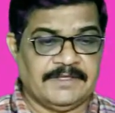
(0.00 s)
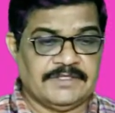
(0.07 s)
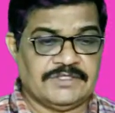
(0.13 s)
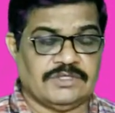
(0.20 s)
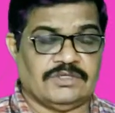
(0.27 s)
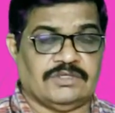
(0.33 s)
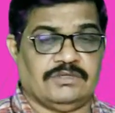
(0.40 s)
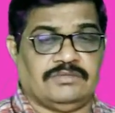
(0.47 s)

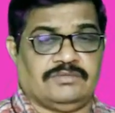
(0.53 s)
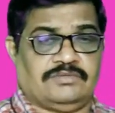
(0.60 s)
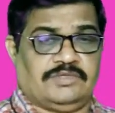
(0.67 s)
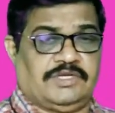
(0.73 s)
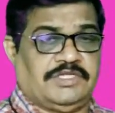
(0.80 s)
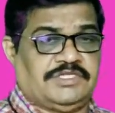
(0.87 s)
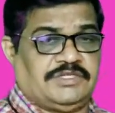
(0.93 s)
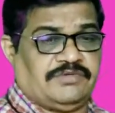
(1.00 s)
So
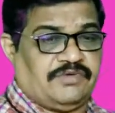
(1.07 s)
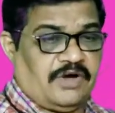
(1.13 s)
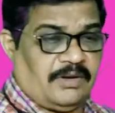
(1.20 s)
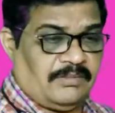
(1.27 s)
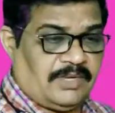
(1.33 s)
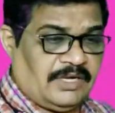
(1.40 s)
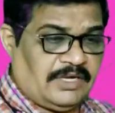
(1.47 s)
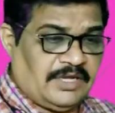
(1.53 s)
that is the
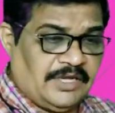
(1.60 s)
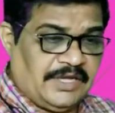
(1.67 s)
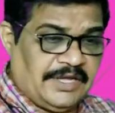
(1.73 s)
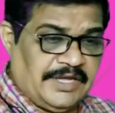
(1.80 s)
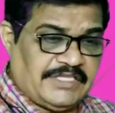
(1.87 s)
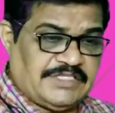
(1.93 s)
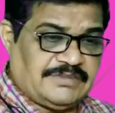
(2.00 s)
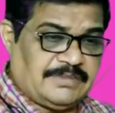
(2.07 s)
formula
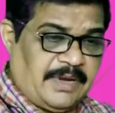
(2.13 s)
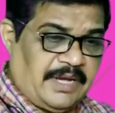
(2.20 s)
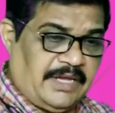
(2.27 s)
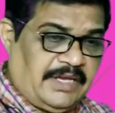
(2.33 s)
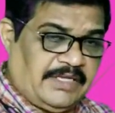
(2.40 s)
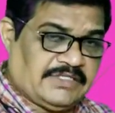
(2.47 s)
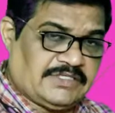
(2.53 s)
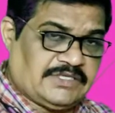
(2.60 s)
h
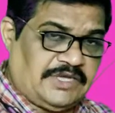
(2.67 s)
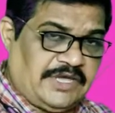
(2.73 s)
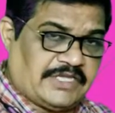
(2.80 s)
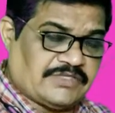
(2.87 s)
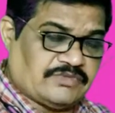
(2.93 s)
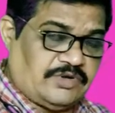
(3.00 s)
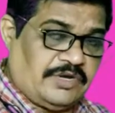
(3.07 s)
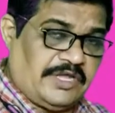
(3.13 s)
minus
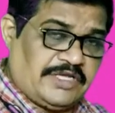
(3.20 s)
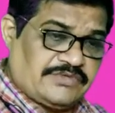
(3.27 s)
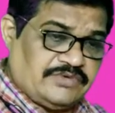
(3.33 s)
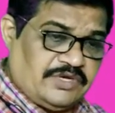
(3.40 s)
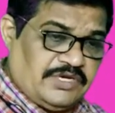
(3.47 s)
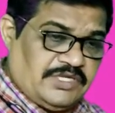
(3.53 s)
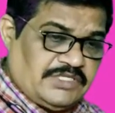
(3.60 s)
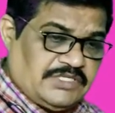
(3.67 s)
x1.
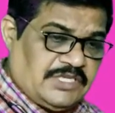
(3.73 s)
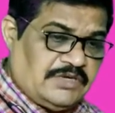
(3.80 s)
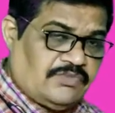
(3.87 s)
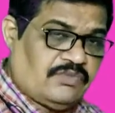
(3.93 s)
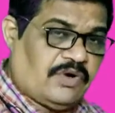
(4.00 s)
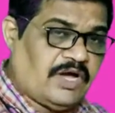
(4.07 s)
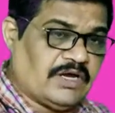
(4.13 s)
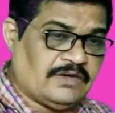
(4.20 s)
x1 is
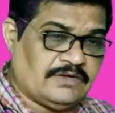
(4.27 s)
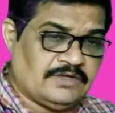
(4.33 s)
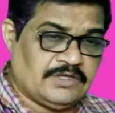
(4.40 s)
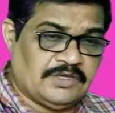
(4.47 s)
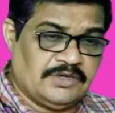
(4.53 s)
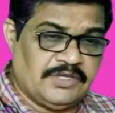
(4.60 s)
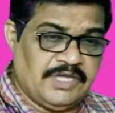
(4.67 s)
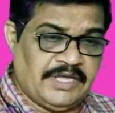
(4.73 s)
here 1.
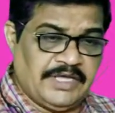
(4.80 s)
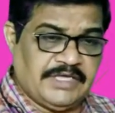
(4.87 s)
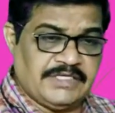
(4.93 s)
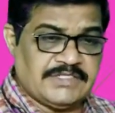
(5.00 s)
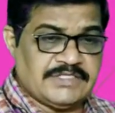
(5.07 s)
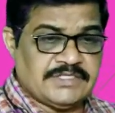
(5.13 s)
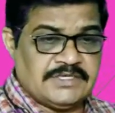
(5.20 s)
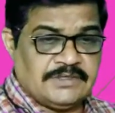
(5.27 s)
A
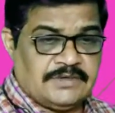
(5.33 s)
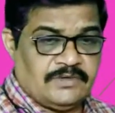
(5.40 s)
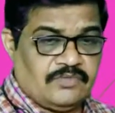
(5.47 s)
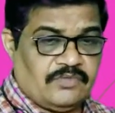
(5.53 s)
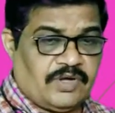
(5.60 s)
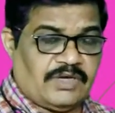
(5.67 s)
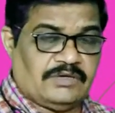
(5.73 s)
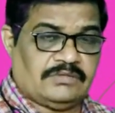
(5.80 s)
is
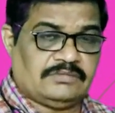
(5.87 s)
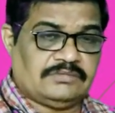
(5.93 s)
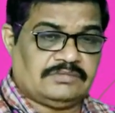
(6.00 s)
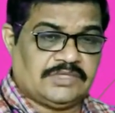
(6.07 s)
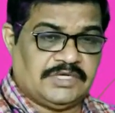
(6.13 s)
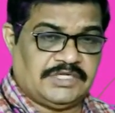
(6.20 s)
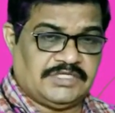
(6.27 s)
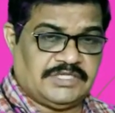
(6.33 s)
1.
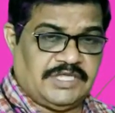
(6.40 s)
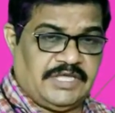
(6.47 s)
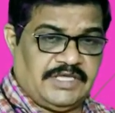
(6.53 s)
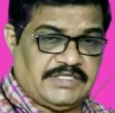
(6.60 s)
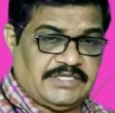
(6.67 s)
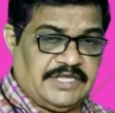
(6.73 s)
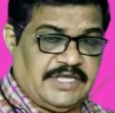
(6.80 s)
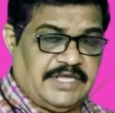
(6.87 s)
That is a
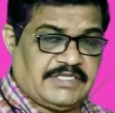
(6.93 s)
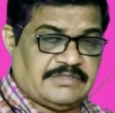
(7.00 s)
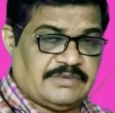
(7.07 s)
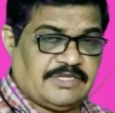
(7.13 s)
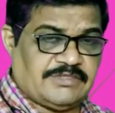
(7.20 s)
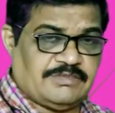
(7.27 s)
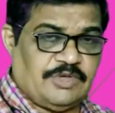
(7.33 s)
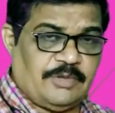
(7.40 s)
is ax
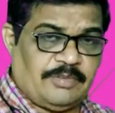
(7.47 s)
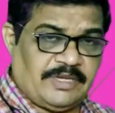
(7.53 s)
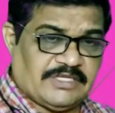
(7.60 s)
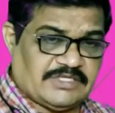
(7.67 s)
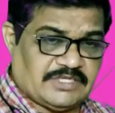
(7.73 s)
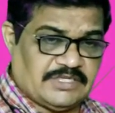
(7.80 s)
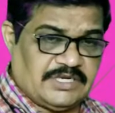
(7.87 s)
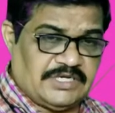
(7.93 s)
plus b
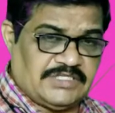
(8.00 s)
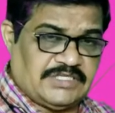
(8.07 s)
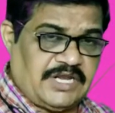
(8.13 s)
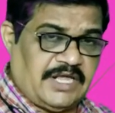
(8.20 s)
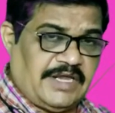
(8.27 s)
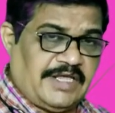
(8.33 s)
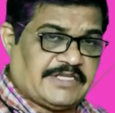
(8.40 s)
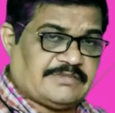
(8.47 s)
plus c. That is the
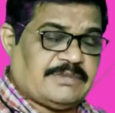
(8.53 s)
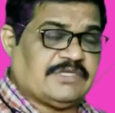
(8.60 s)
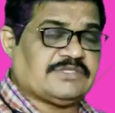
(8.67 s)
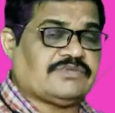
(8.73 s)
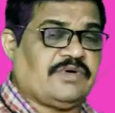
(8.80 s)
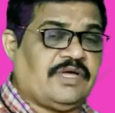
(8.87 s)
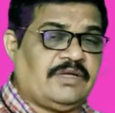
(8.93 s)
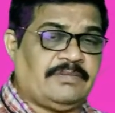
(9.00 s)
line x
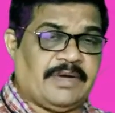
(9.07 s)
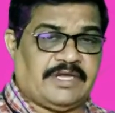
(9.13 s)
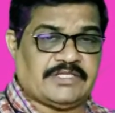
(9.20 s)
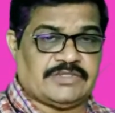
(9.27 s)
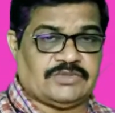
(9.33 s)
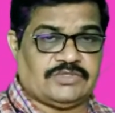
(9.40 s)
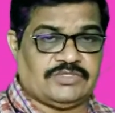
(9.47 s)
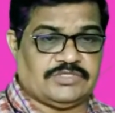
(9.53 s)
plus y
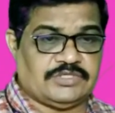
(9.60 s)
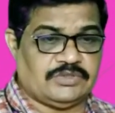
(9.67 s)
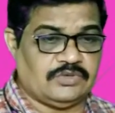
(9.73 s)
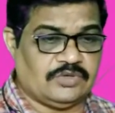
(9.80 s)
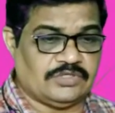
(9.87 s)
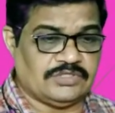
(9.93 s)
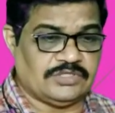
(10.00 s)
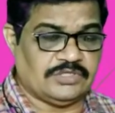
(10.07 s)
minus 2 is
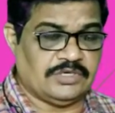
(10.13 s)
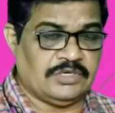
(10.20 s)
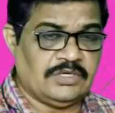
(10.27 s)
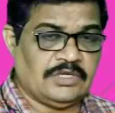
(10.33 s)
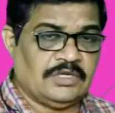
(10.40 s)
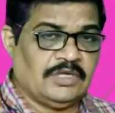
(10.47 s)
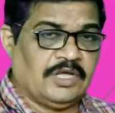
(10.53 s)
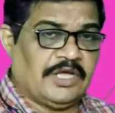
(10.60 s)
equal to
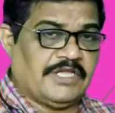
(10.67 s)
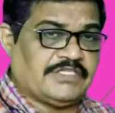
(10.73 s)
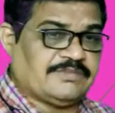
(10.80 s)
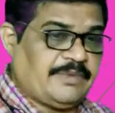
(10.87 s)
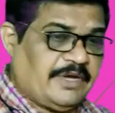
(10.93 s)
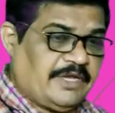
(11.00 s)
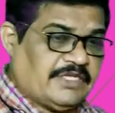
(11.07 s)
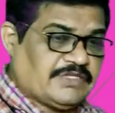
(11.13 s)
0. H
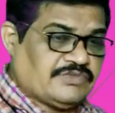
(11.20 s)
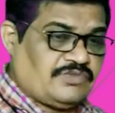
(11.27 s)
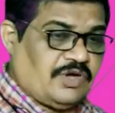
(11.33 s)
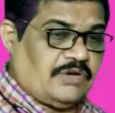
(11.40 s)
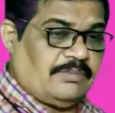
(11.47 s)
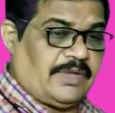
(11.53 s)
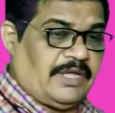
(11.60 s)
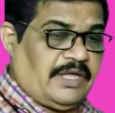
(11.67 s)
minus
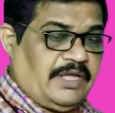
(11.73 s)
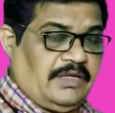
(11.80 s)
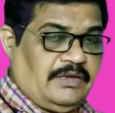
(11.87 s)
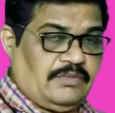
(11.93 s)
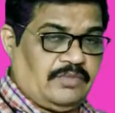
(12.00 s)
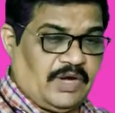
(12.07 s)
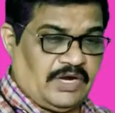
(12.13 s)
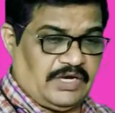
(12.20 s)
1
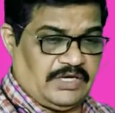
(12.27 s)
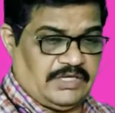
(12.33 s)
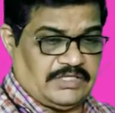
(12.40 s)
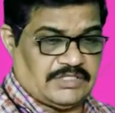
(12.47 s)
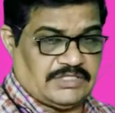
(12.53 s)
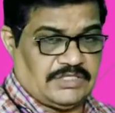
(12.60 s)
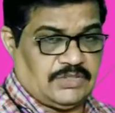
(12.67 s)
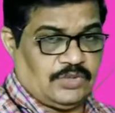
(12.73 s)
by 1
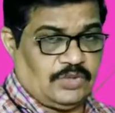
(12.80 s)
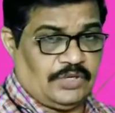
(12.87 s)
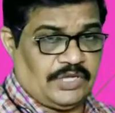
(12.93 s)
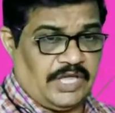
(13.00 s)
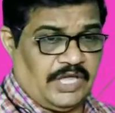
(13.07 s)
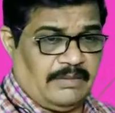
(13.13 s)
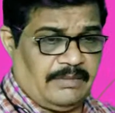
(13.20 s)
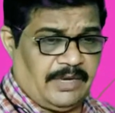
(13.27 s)
is equal to
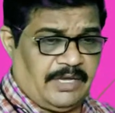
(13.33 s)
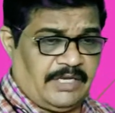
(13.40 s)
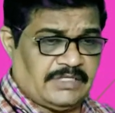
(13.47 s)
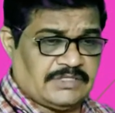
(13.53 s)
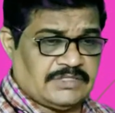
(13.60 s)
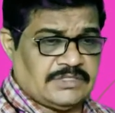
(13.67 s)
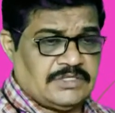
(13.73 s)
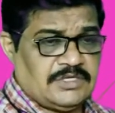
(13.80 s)
k
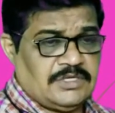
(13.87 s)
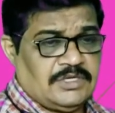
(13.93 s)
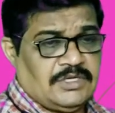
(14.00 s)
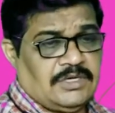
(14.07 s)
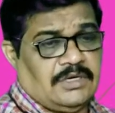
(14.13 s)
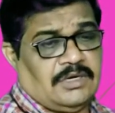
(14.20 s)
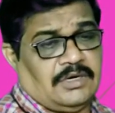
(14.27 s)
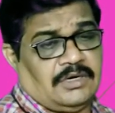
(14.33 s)
minus
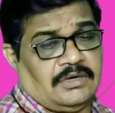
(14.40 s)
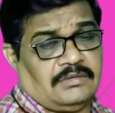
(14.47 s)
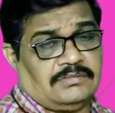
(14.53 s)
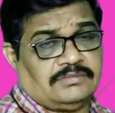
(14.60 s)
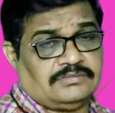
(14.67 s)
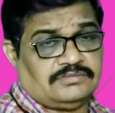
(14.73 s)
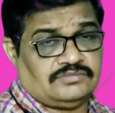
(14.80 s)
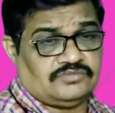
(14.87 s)

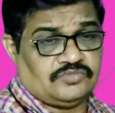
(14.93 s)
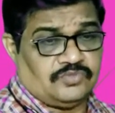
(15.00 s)
y1.